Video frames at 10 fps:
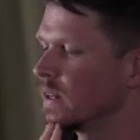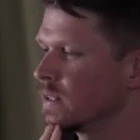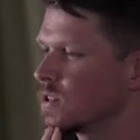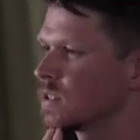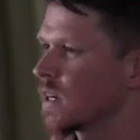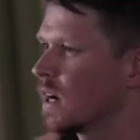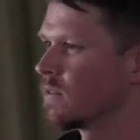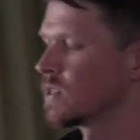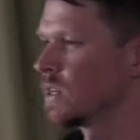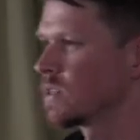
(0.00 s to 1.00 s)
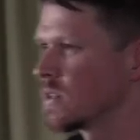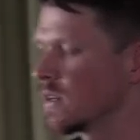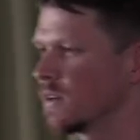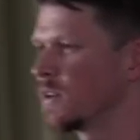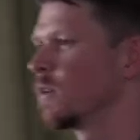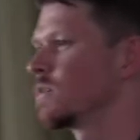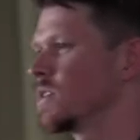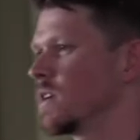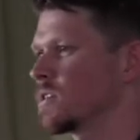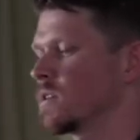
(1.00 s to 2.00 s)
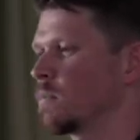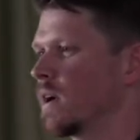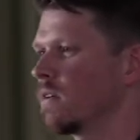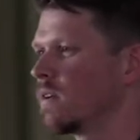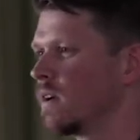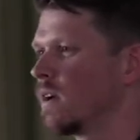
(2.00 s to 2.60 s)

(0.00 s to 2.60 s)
then it's just a conversation and a negotiation about